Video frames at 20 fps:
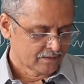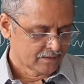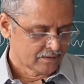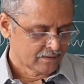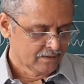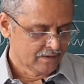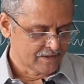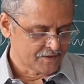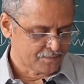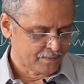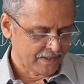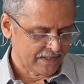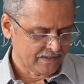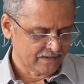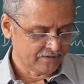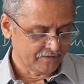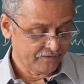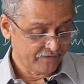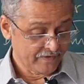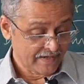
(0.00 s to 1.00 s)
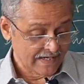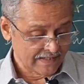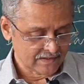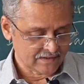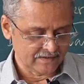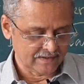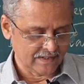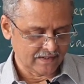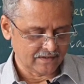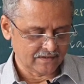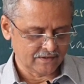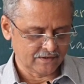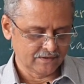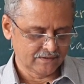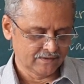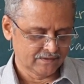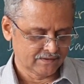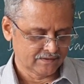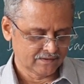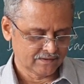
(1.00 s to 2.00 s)
Despite the fact that
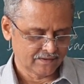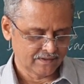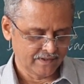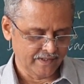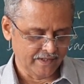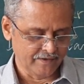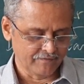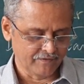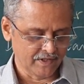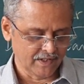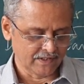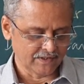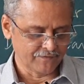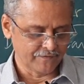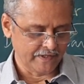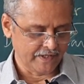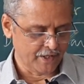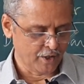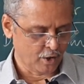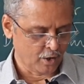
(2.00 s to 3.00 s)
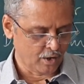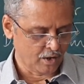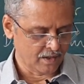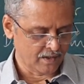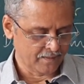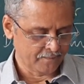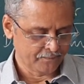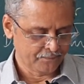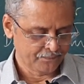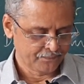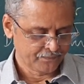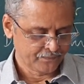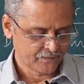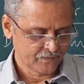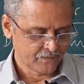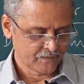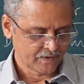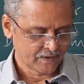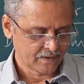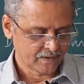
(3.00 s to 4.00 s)
he worked very hard,
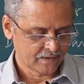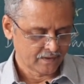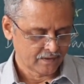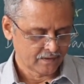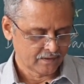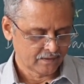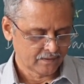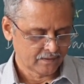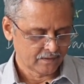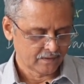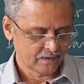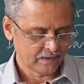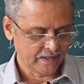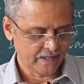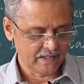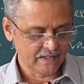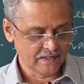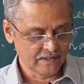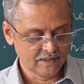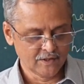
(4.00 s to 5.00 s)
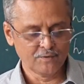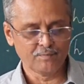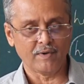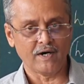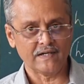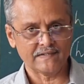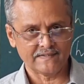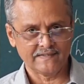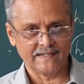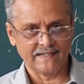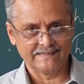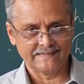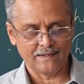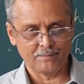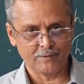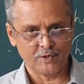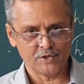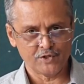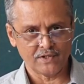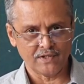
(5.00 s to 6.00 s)
he didn't pass the
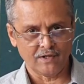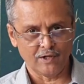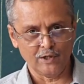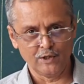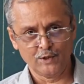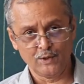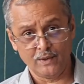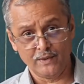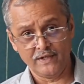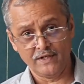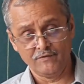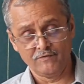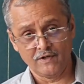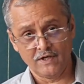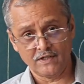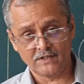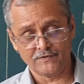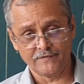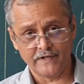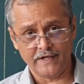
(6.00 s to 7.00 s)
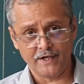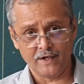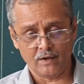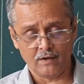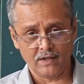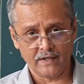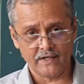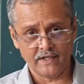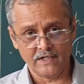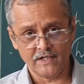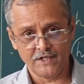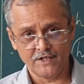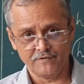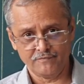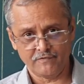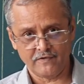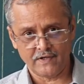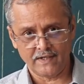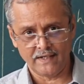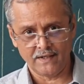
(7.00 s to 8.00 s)
examination. Although he worked very hard, he didn't
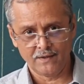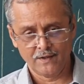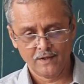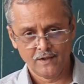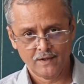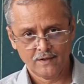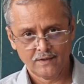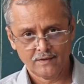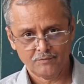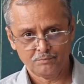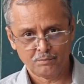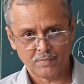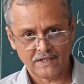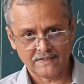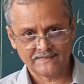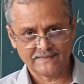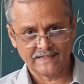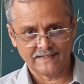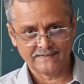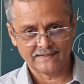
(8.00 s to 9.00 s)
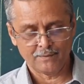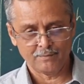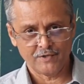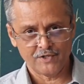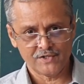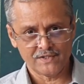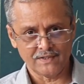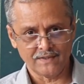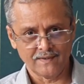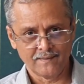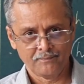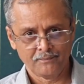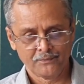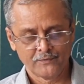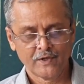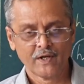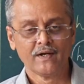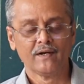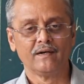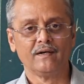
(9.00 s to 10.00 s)
pass the examination.
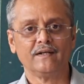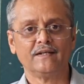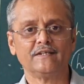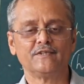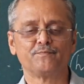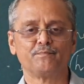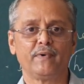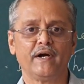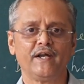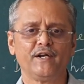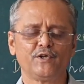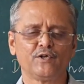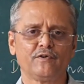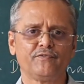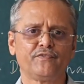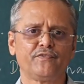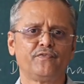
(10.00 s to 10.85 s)
In spite of